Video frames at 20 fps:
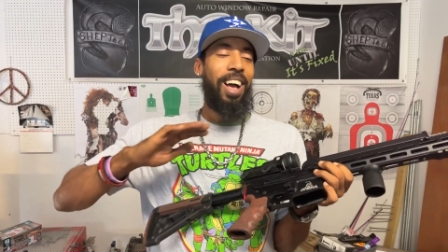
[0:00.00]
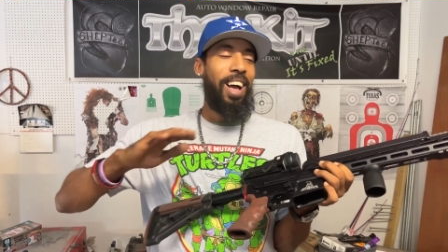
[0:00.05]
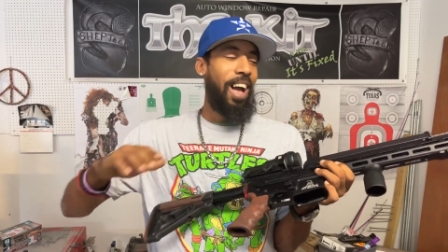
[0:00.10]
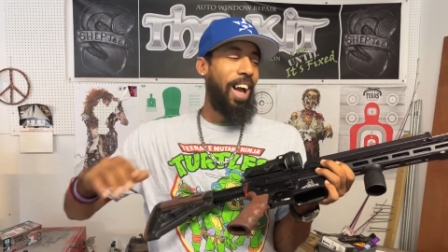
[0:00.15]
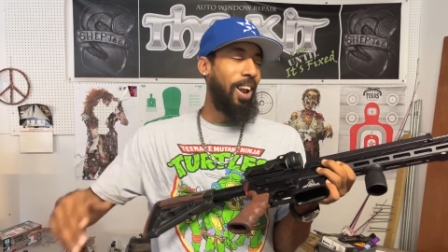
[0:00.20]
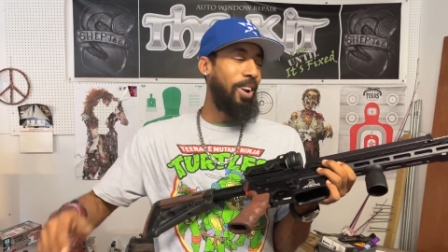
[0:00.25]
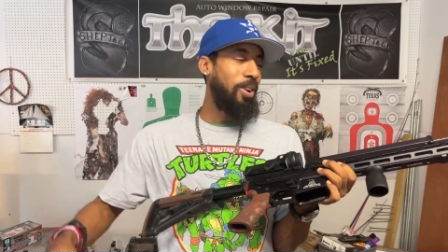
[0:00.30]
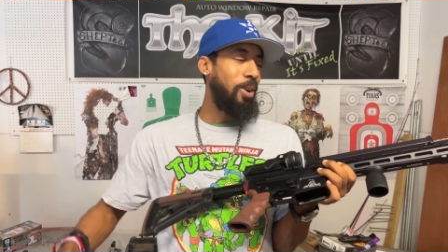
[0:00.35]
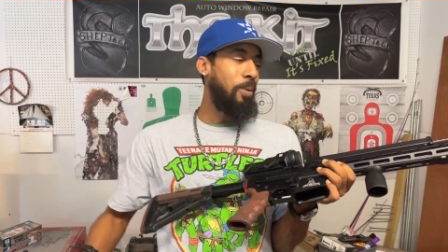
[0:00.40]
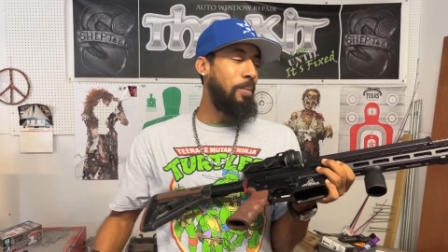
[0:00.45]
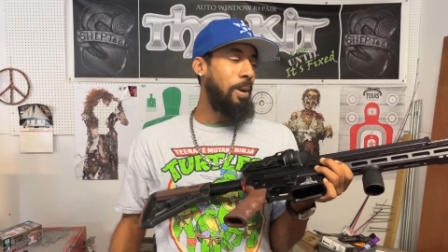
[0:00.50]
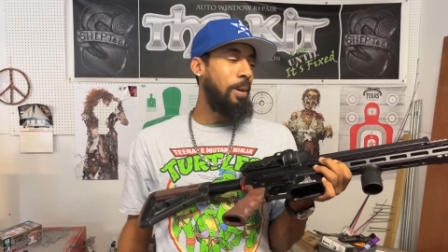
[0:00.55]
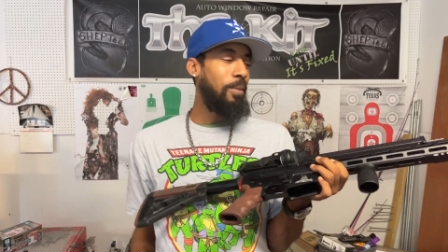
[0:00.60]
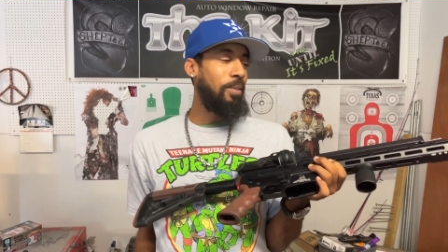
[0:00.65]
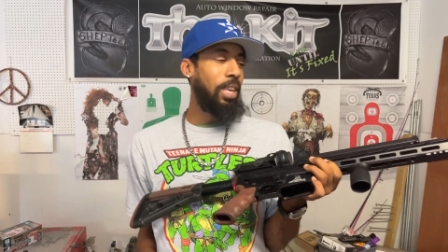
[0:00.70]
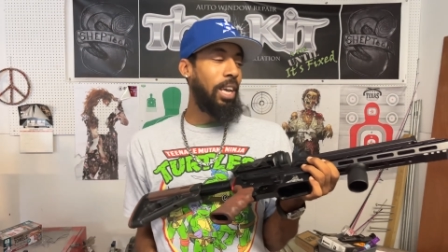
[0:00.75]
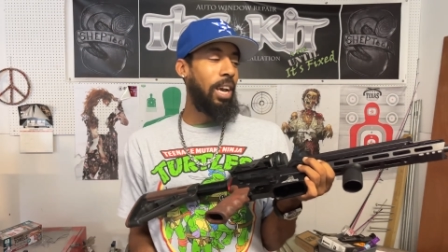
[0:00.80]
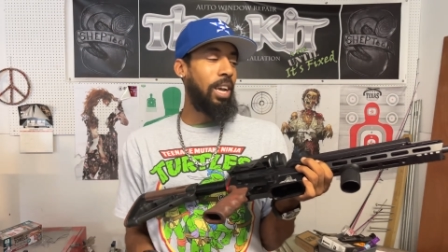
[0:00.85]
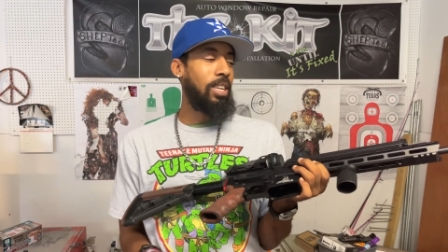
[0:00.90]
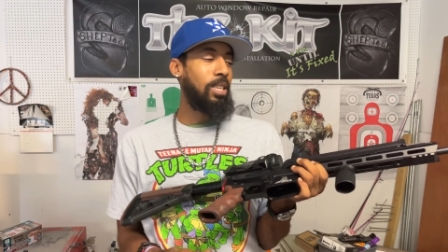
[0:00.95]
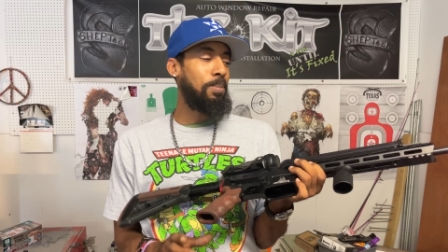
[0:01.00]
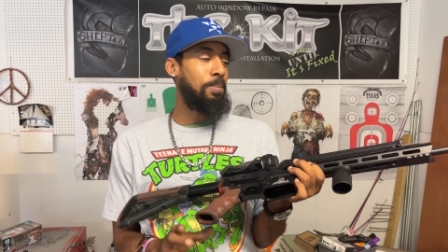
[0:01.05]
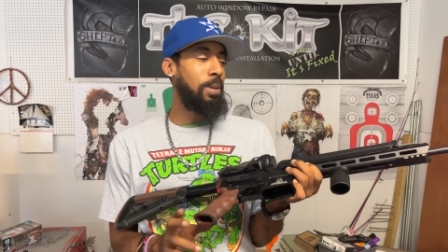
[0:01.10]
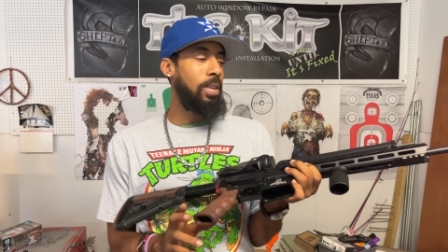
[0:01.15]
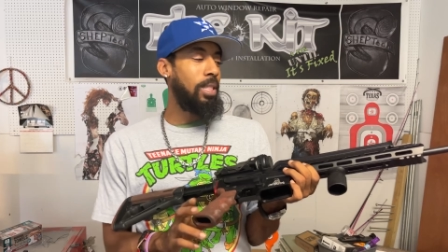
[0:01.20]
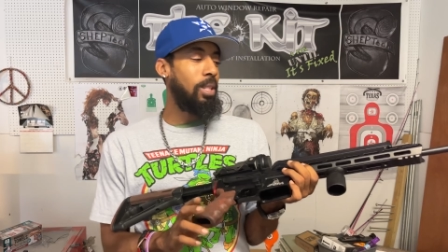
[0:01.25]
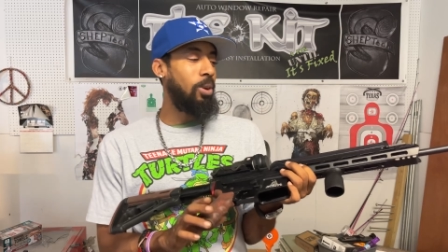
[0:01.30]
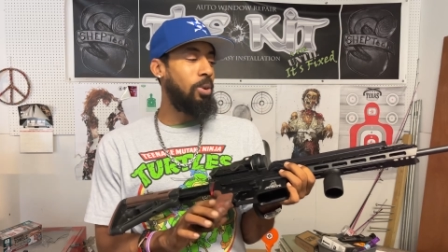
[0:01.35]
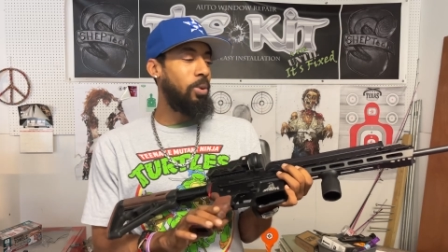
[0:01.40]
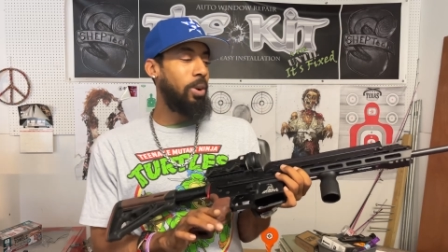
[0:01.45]
I don't know, maybe they got a
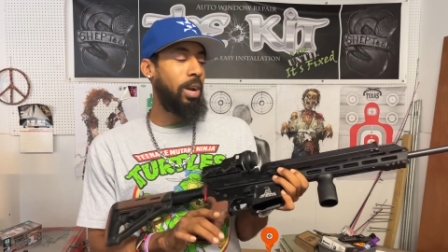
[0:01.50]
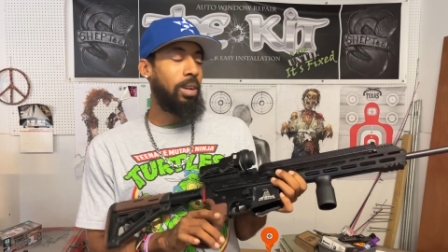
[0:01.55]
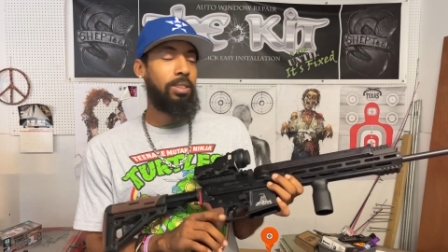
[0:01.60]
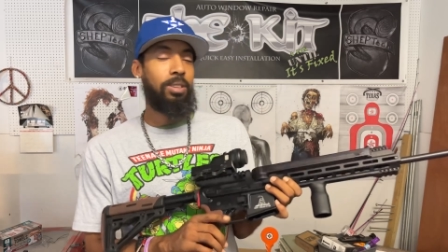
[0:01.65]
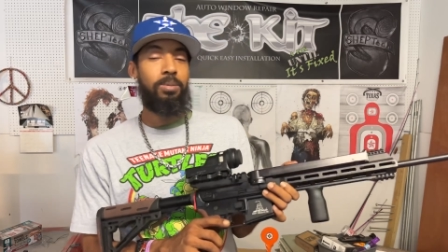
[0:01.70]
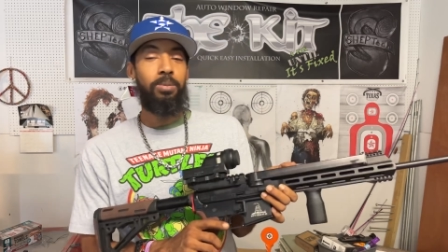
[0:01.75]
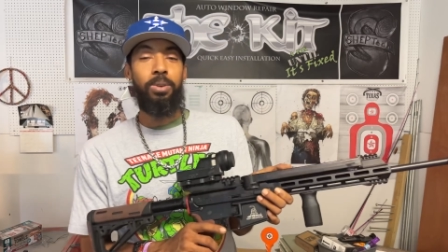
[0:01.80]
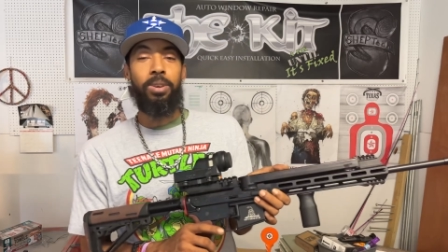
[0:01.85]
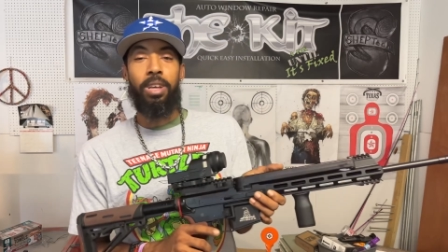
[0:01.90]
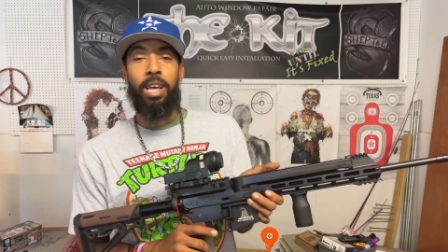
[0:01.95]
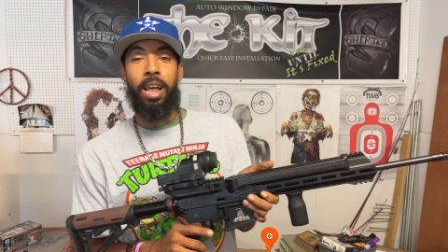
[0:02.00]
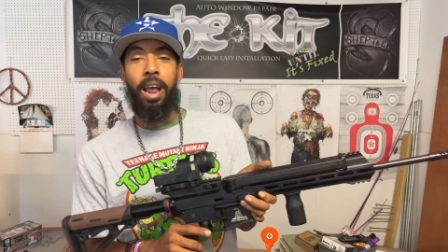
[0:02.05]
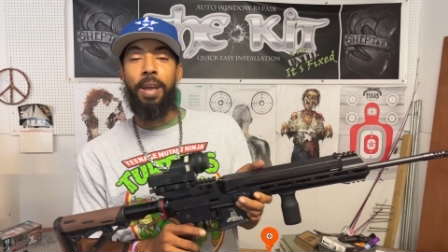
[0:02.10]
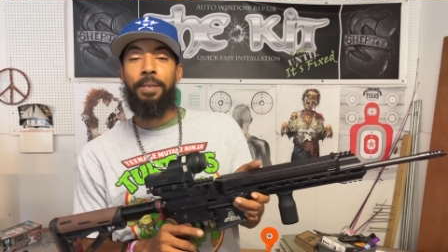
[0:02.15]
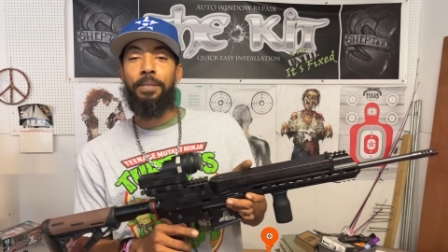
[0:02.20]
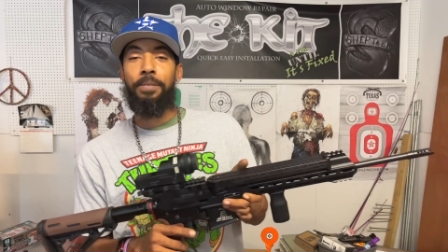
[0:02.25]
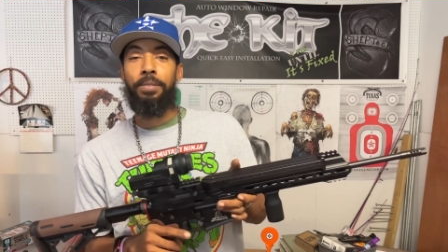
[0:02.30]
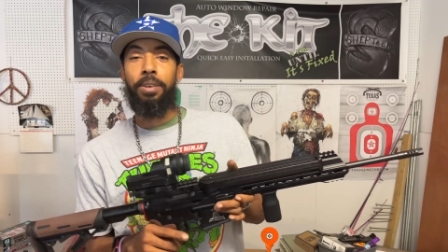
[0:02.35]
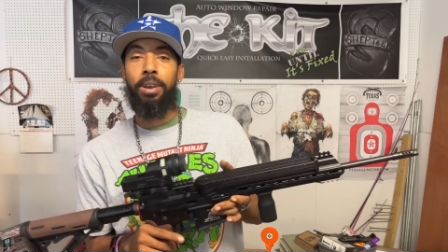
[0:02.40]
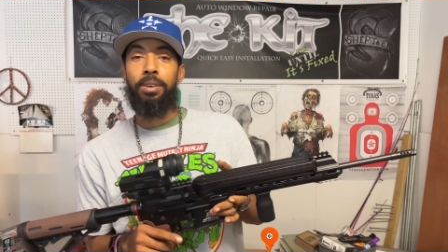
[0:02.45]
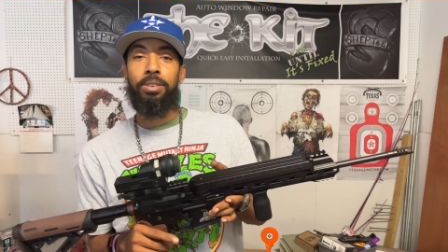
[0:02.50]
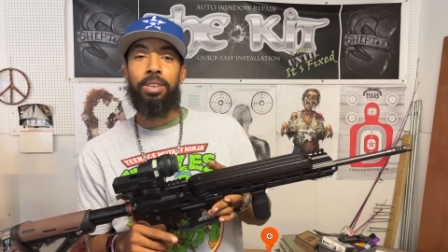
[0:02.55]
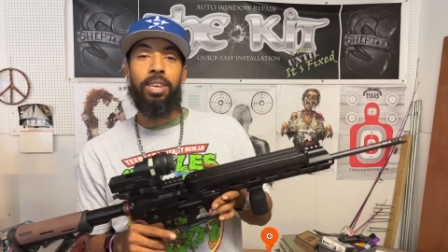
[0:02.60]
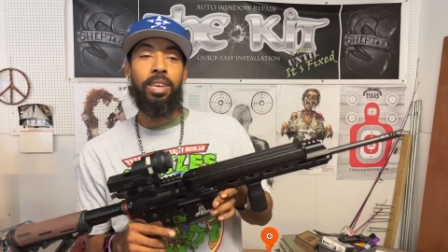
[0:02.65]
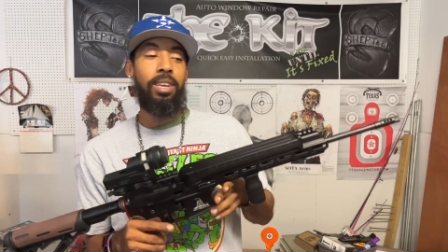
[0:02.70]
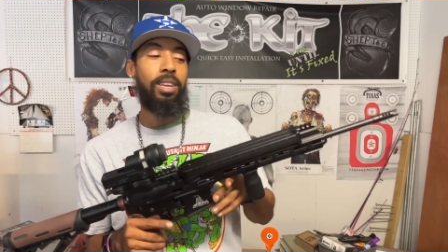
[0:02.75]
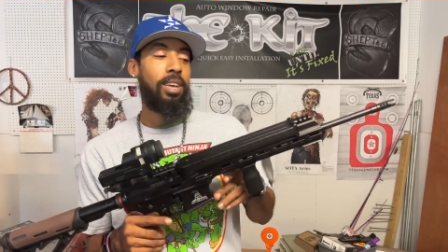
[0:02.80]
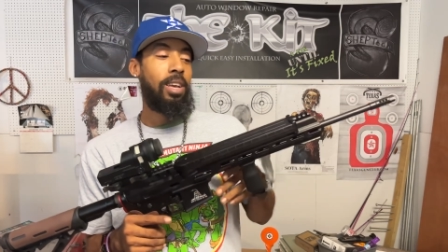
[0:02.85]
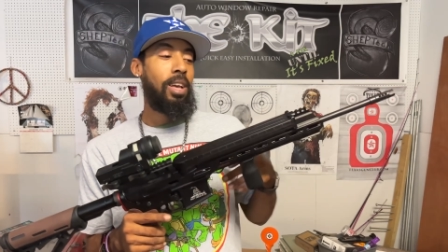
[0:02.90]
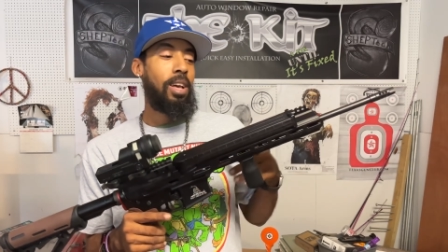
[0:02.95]
speed loader out somewhere that I haven't found yet,